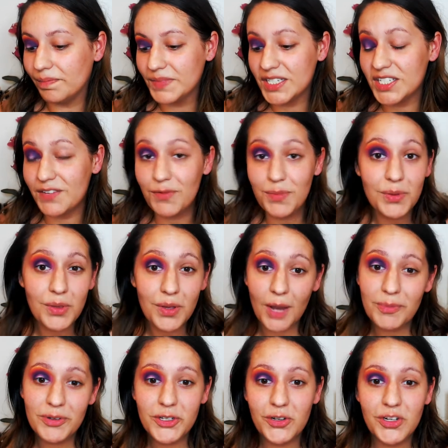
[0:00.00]
is giving me the
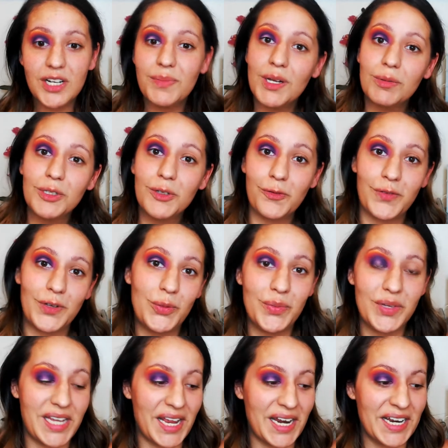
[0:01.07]
opportunity to be able to film
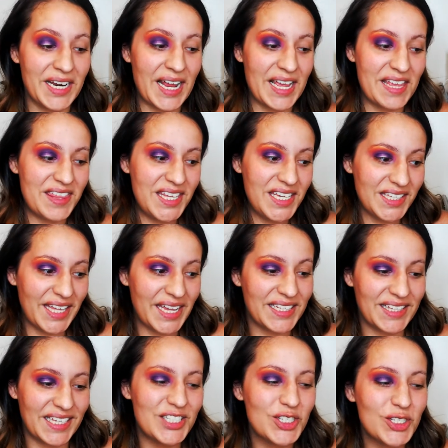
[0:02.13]
again, and I think, like,
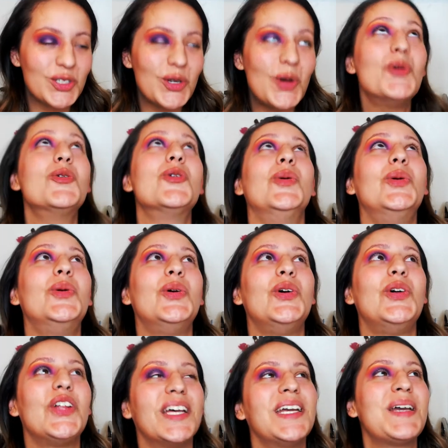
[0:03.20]
that's so
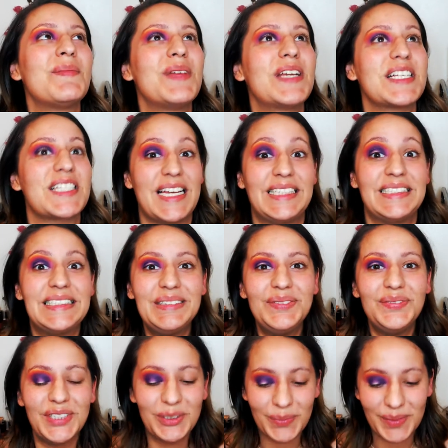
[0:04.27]
cool, because I love
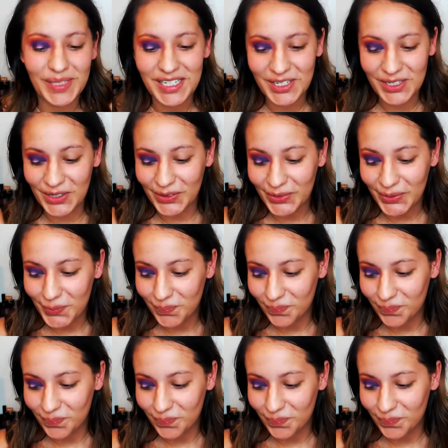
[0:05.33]
filming, you know?